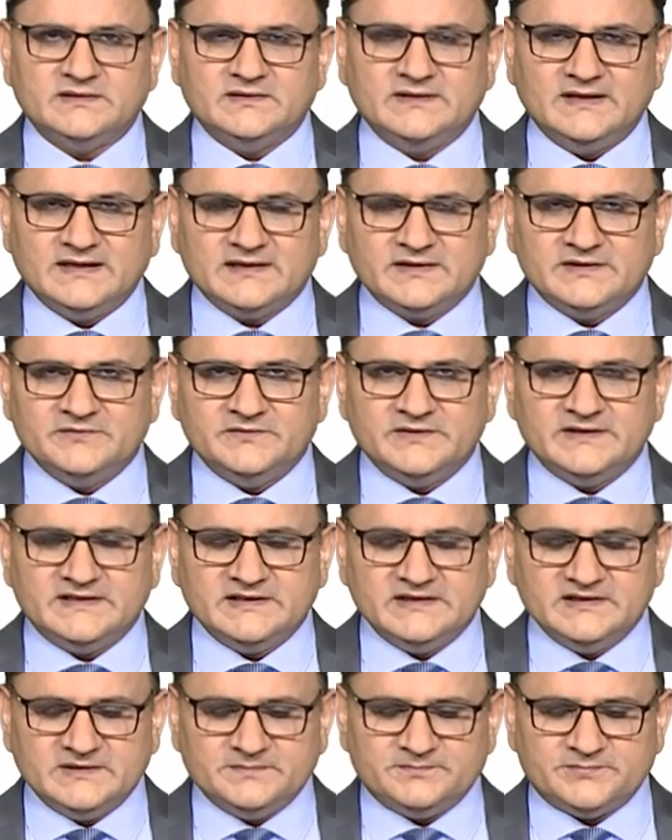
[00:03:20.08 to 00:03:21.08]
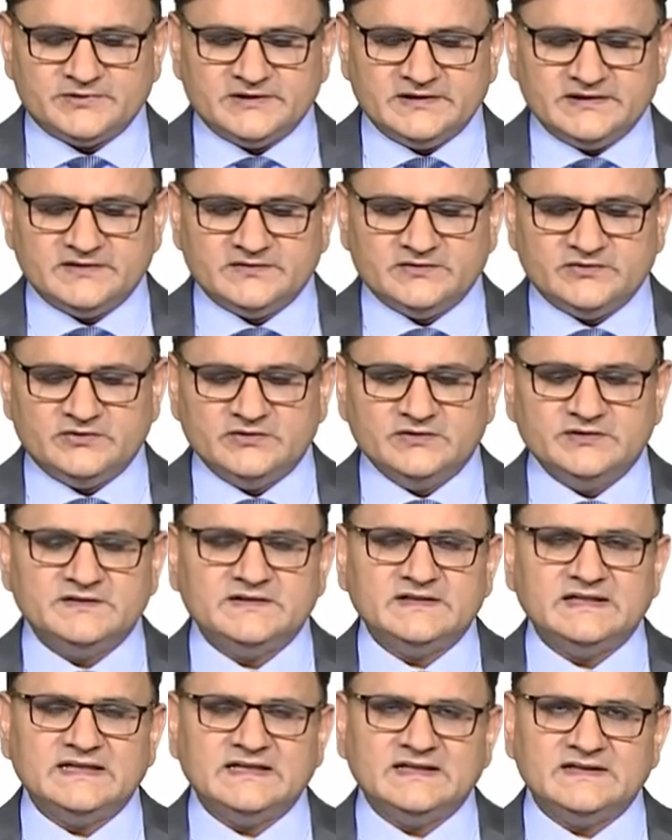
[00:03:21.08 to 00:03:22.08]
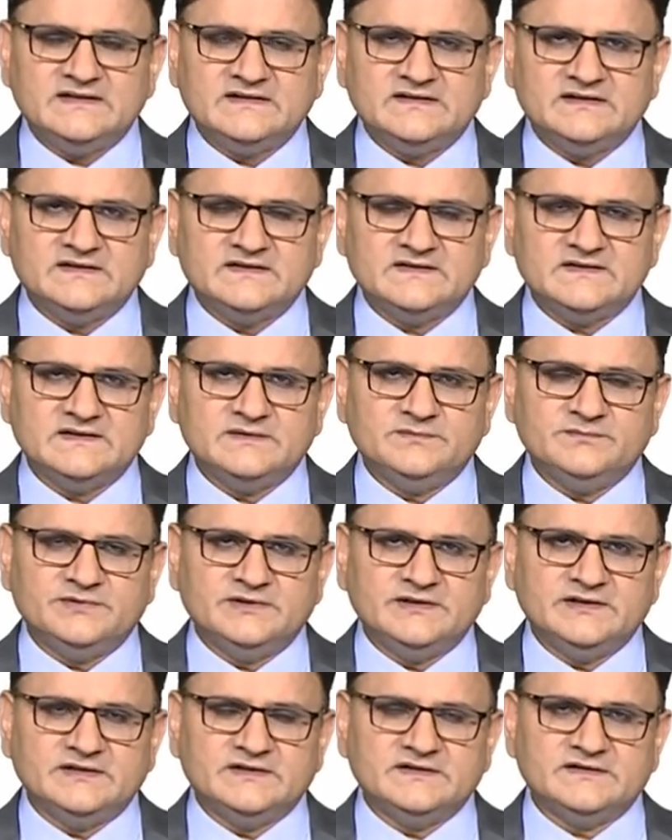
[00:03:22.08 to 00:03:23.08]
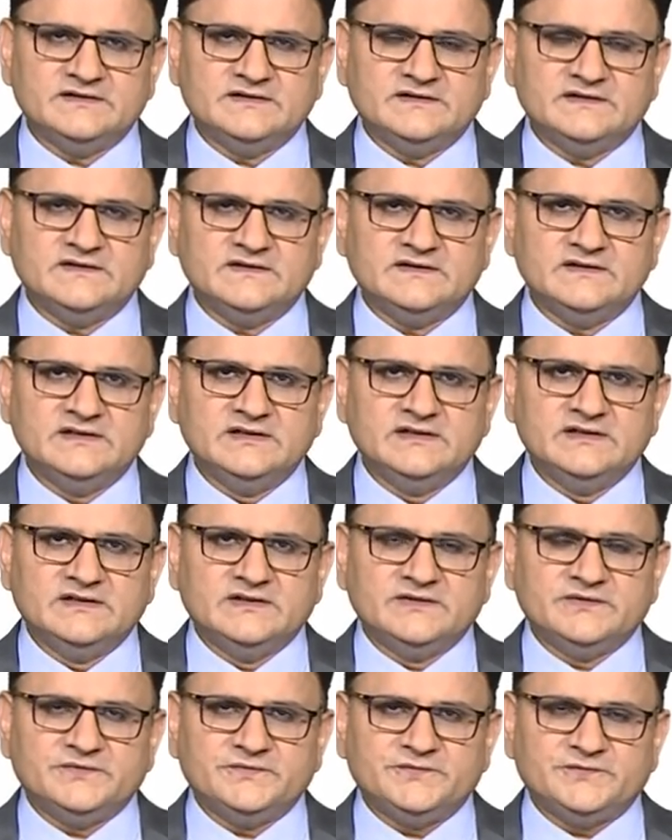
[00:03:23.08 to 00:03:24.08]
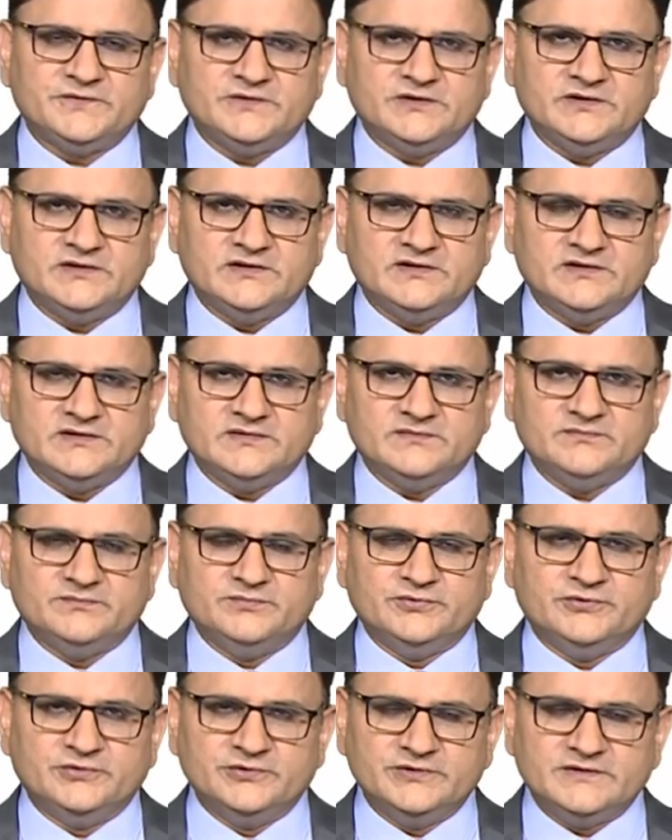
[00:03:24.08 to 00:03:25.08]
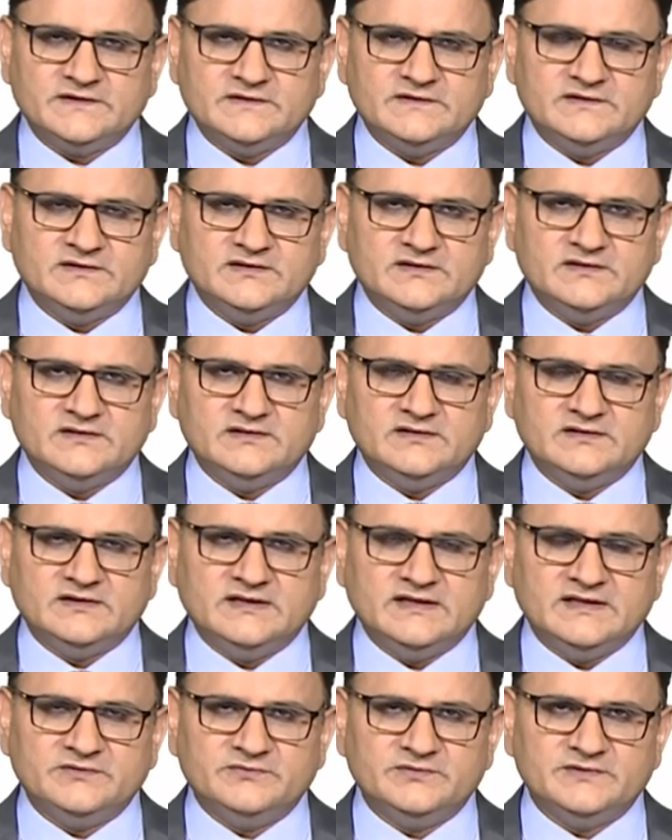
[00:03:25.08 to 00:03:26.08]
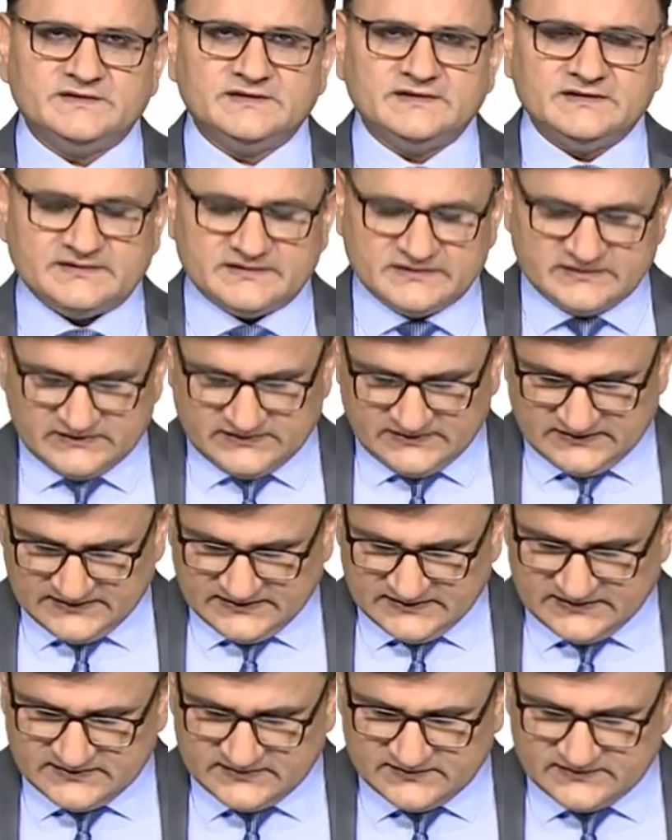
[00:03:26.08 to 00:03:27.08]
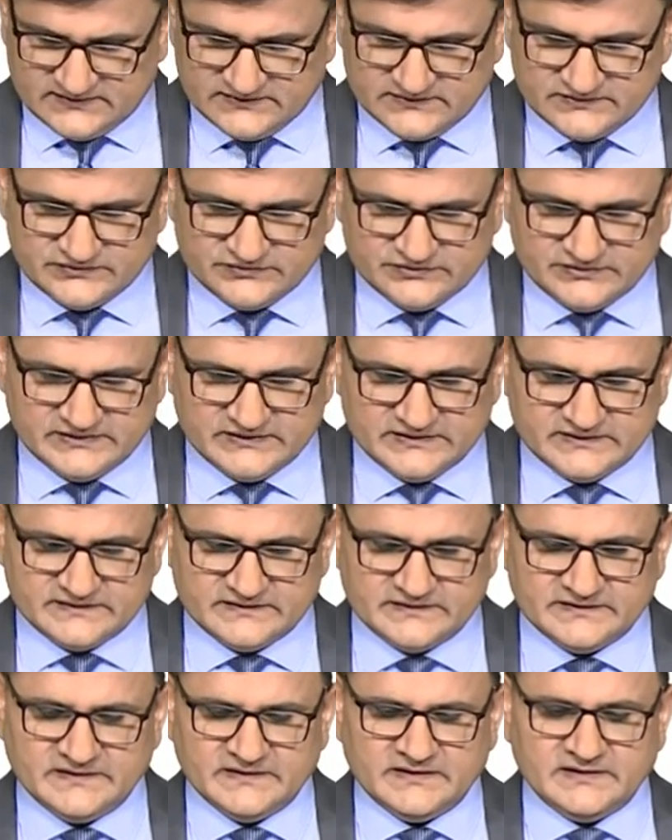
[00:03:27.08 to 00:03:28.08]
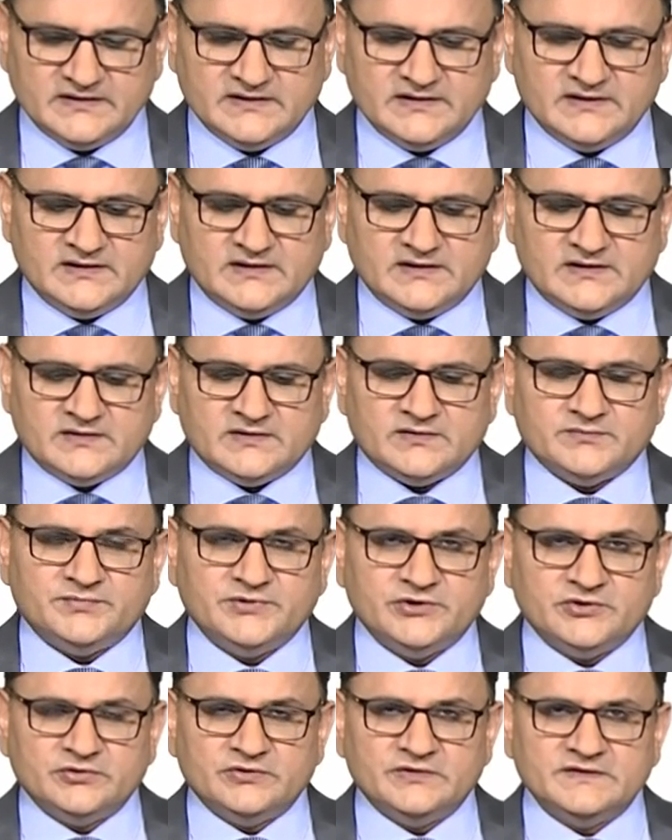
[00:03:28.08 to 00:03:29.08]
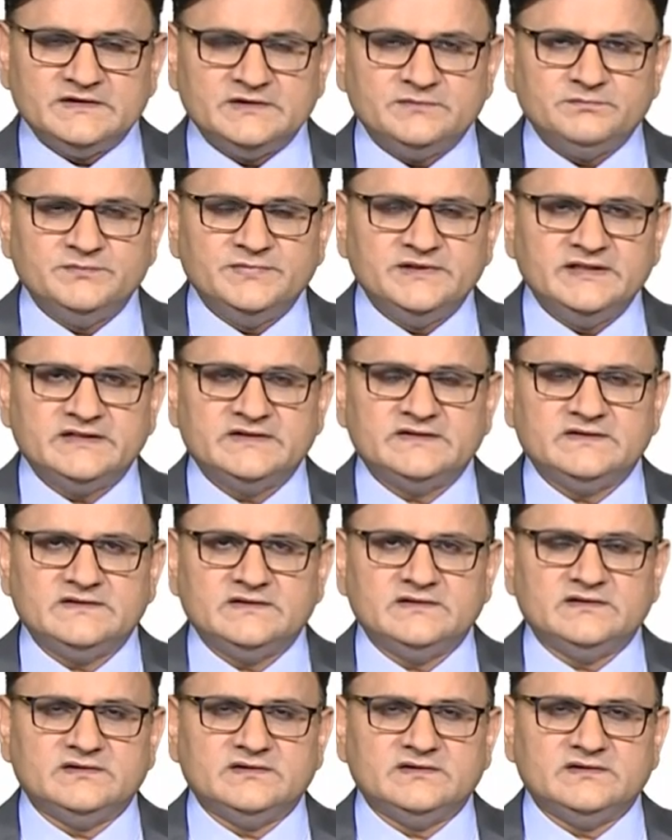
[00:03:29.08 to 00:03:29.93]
activating the prior knowledge has its implications for both language teacher and the students because it makes